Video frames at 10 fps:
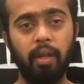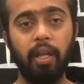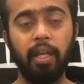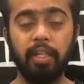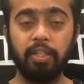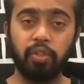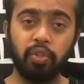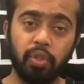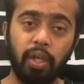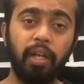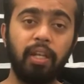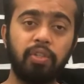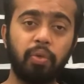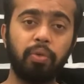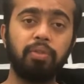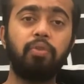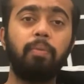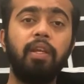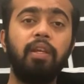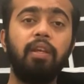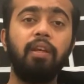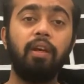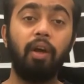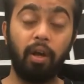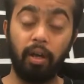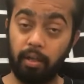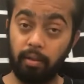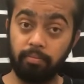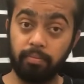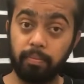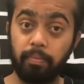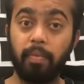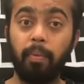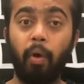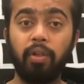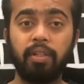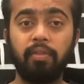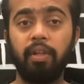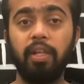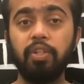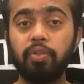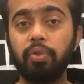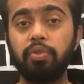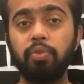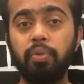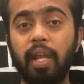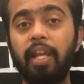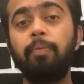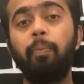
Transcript: He chose to be positive. He chose to take it